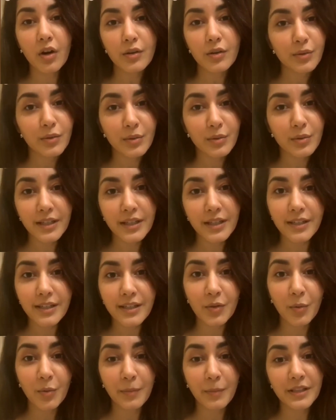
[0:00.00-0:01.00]
how to do it,
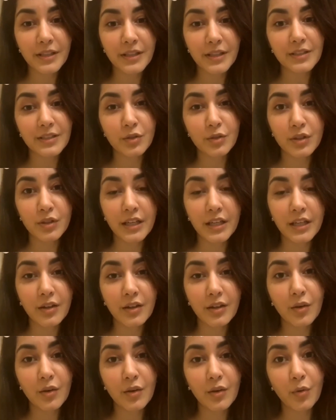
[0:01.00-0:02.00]
oh, but there's no
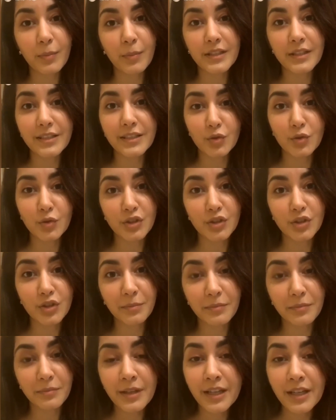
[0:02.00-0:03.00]
trainer, oh, but there's no
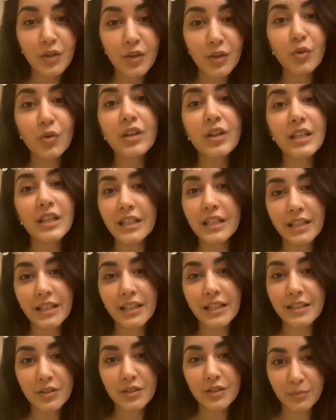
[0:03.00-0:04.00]
gym. You don't really
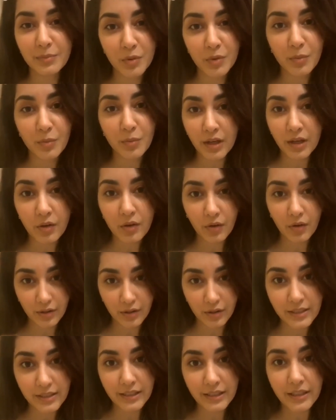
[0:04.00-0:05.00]
need a gym to work out,
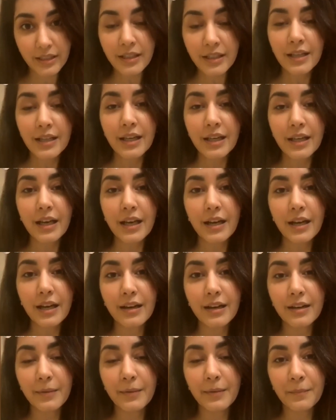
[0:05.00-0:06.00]
honestly.
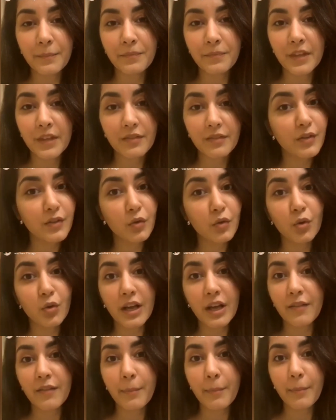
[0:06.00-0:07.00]
Even if you don't
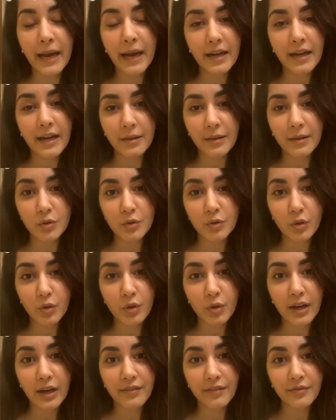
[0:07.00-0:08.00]
have a mat, I'm sure you
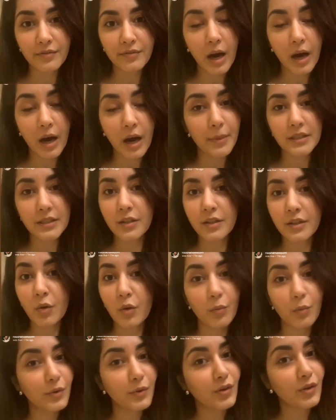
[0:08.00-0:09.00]
have carpets at
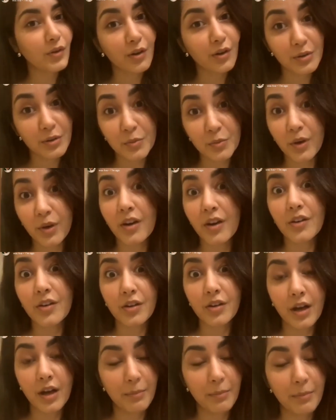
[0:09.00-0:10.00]
home. You can always work out
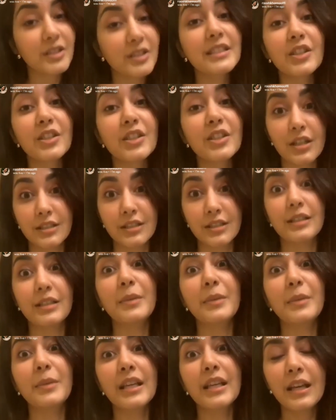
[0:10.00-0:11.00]
on carpets, trust
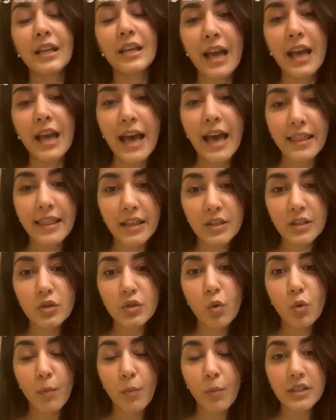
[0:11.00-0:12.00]
me. And there is
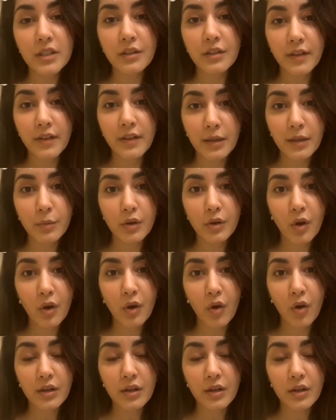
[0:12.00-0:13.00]
so much available
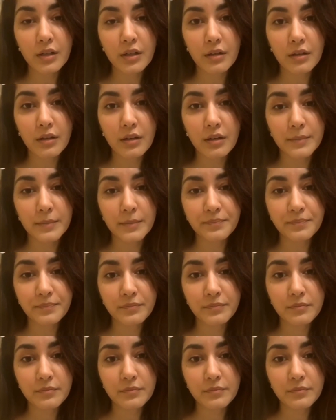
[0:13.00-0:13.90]
on